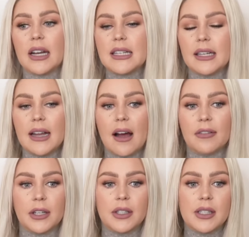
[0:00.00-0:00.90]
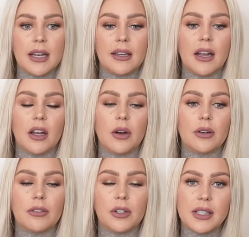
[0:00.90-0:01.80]
that I did have here in San Diego. And
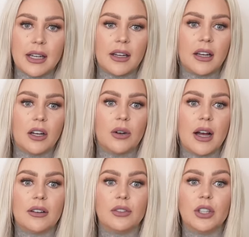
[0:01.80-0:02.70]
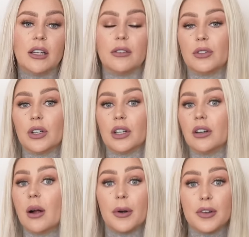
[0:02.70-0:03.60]
if you're in San Diego kind of looking
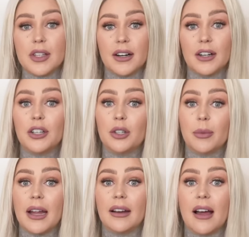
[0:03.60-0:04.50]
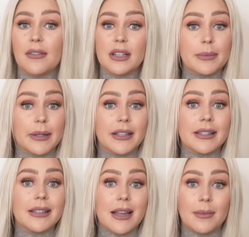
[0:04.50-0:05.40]
for a birth center, you might have
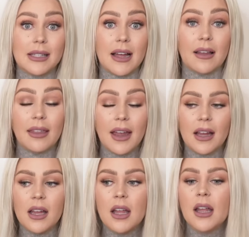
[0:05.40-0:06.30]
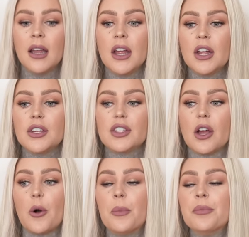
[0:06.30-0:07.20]
experienced the same exact thing.
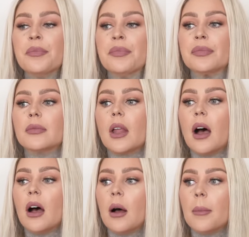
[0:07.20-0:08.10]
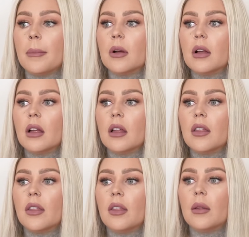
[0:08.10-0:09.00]
So, um,
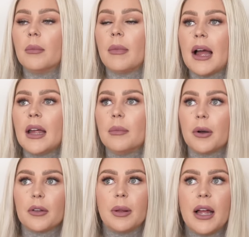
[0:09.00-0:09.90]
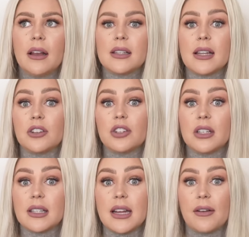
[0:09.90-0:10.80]
my birth plan
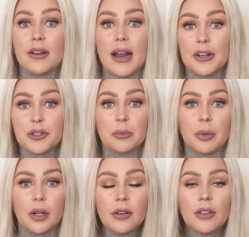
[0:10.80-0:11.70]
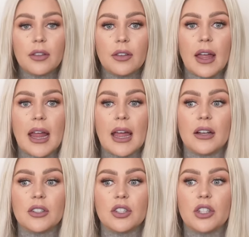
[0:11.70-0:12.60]
essentially is to have a natural birth
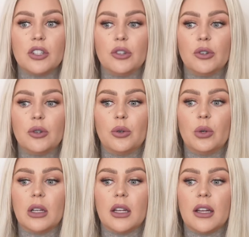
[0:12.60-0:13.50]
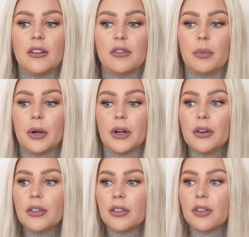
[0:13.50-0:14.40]
and to give
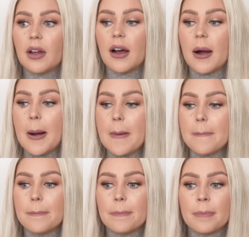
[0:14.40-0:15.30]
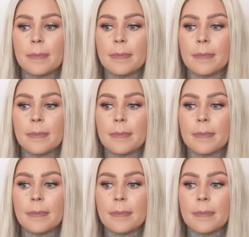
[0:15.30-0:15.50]
birth um,